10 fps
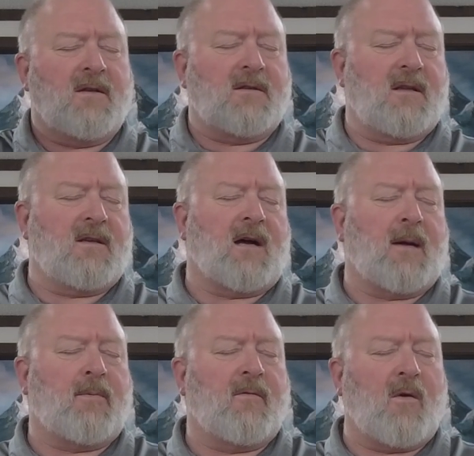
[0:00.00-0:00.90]
to the
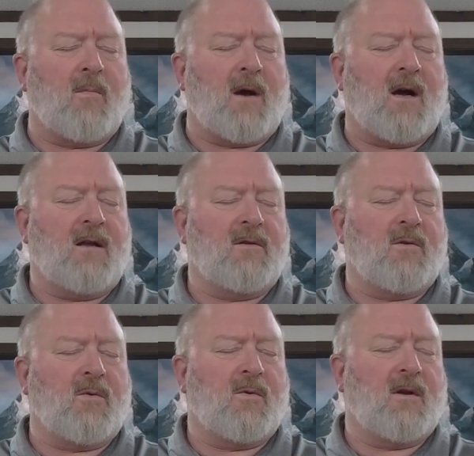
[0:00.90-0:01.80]
top of our mind,
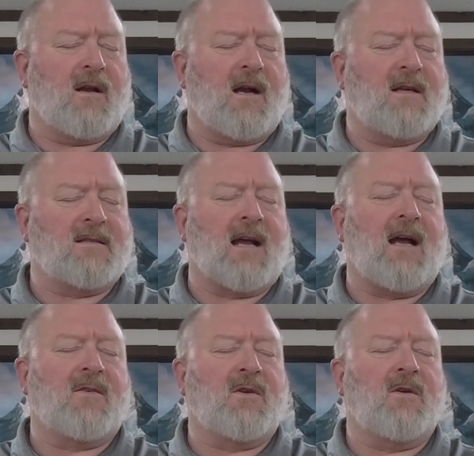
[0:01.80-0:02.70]
Lord. And I just
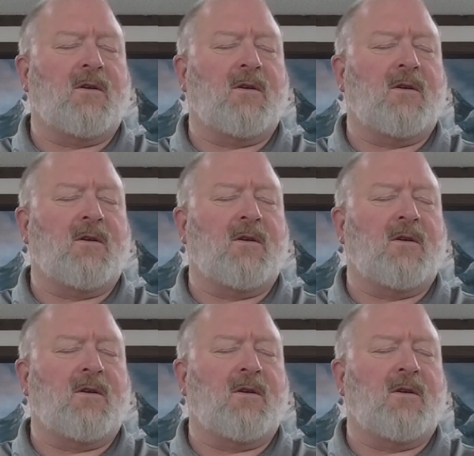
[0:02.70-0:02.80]
ask you